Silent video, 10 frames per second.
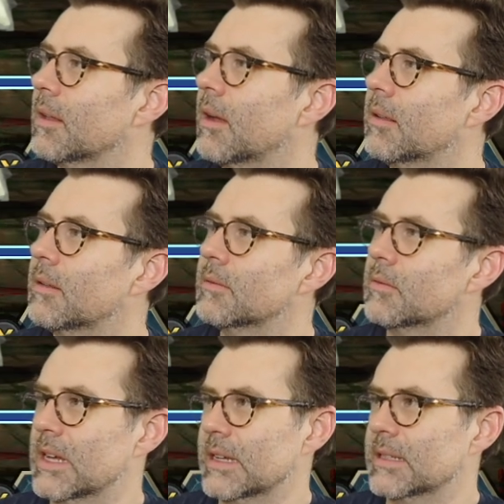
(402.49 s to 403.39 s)
All
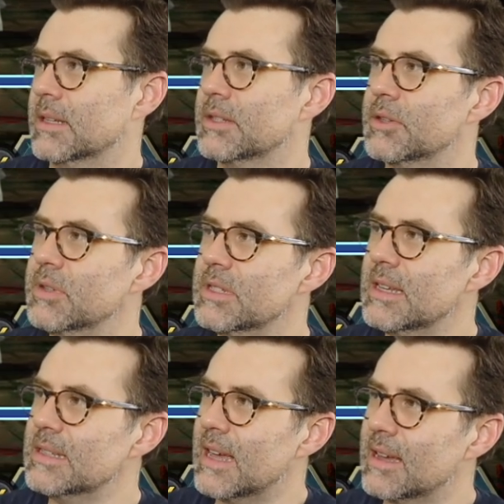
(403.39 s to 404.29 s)
right, as soon as I
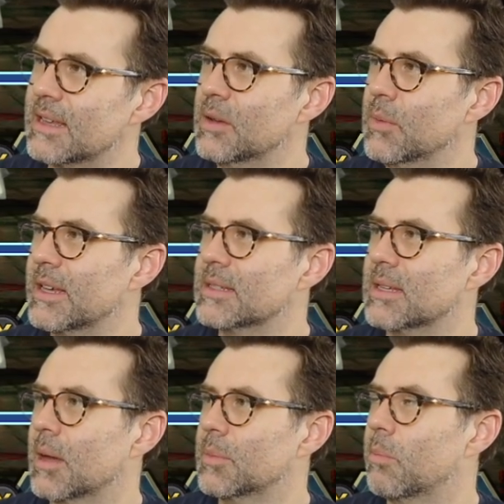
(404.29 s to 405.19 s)
attack, he wakes
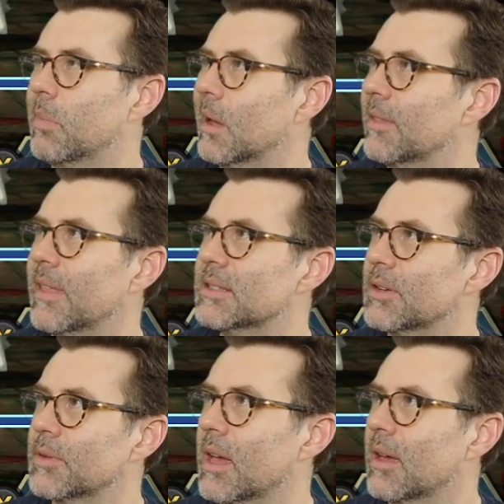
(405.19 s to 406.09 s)
up, but that's
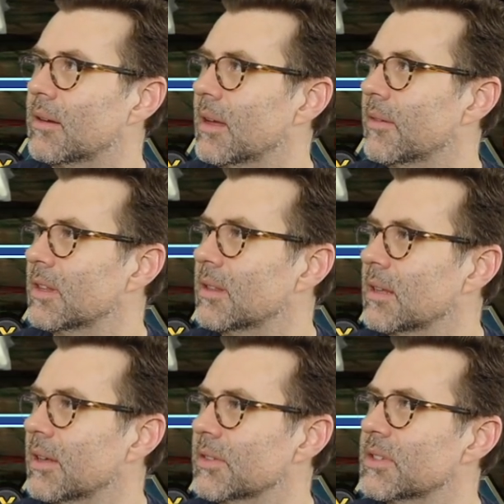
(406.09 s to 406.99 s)
okay. I don't have
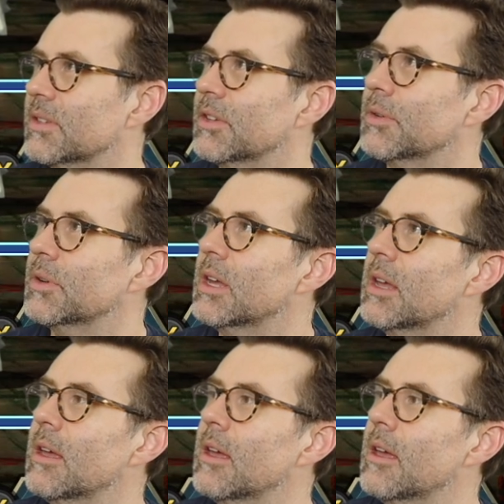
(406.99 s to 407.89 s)
anything else to do.
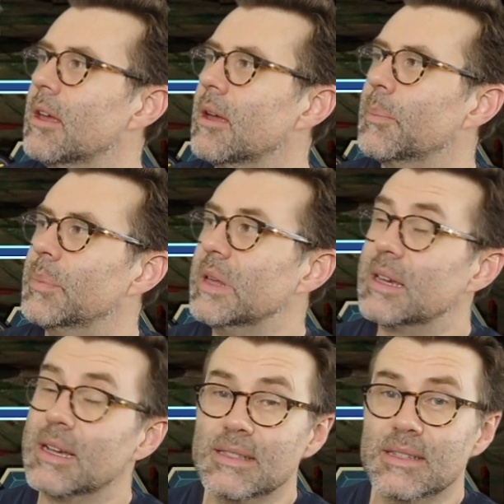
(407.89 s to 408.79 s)

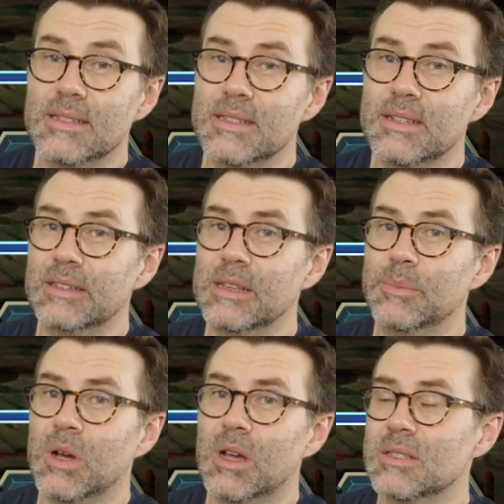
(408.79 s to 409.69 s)
Because this is an elite
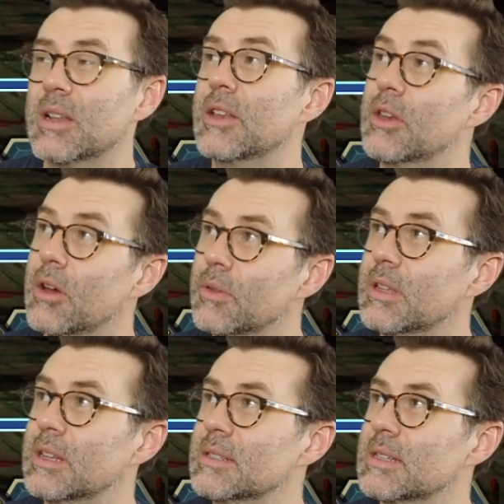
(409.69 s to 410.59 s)
boss and I know
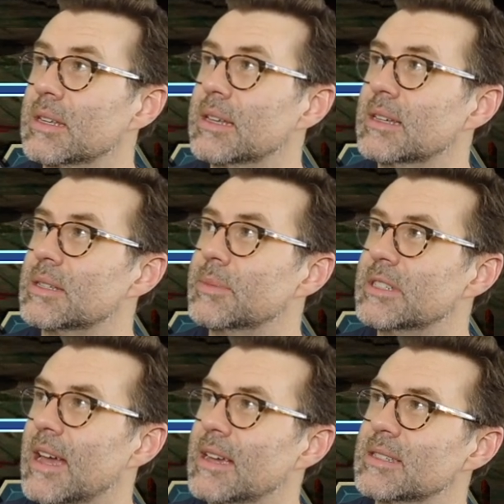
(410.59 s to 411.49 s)
that he's going to get some
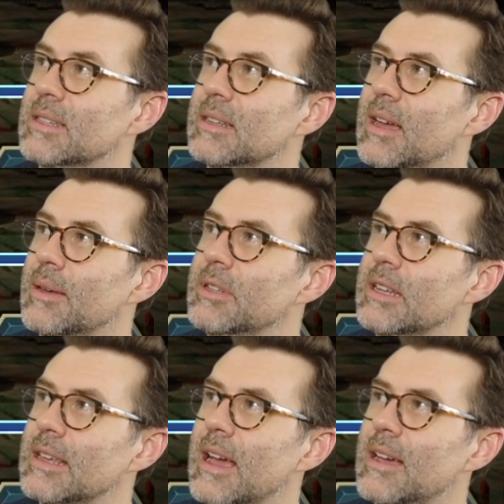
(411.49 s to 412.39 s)
attacks in, I'm going to
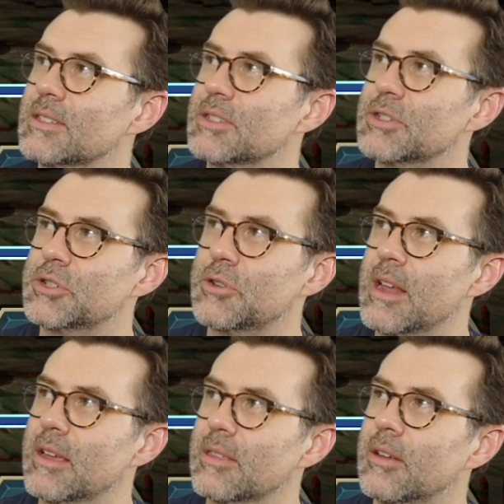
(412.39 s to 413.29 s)
cast
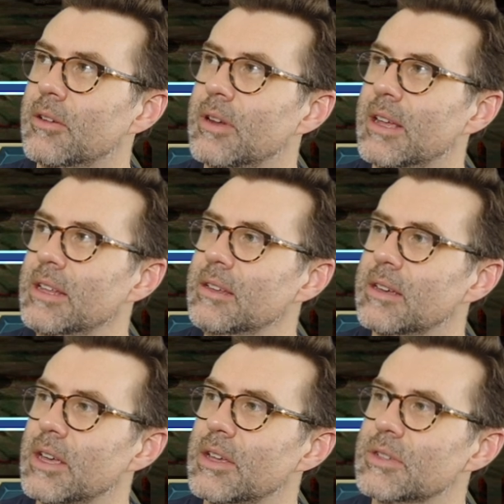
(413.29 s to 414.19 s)
Strength already
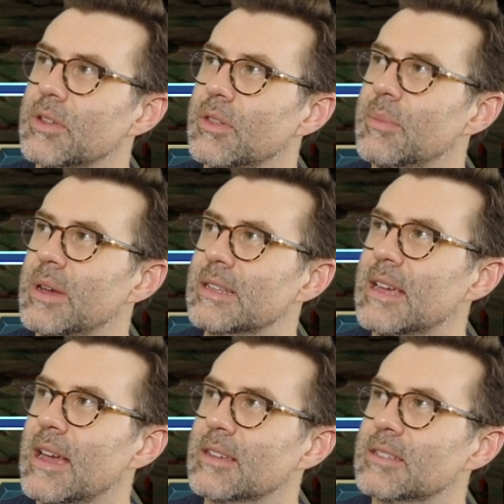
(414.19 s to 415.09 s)
so that my
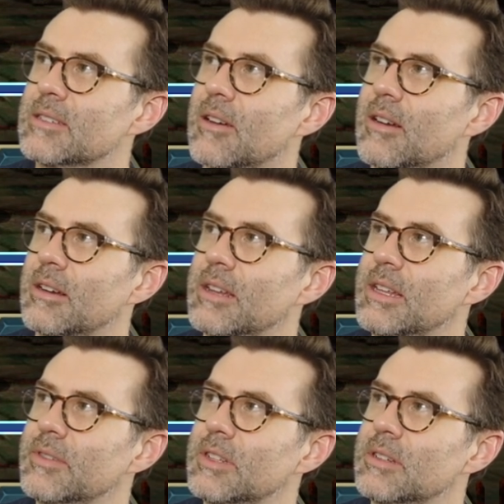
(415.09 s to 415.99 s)
attacks are
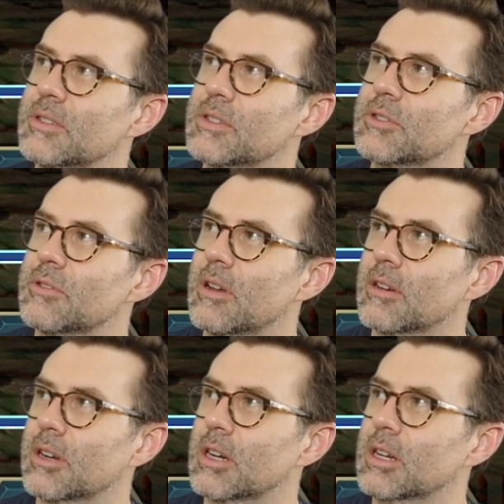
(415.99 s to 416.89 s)
even
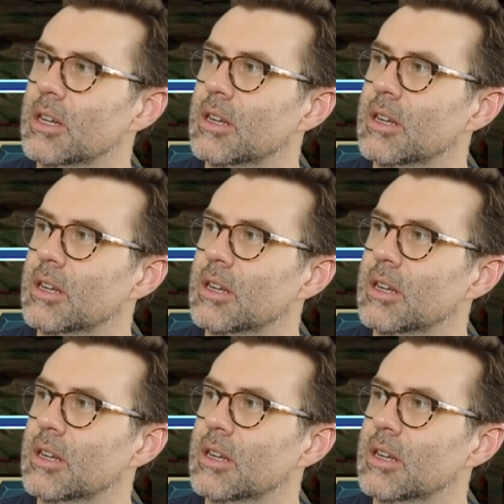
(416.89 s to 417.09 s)
stronger.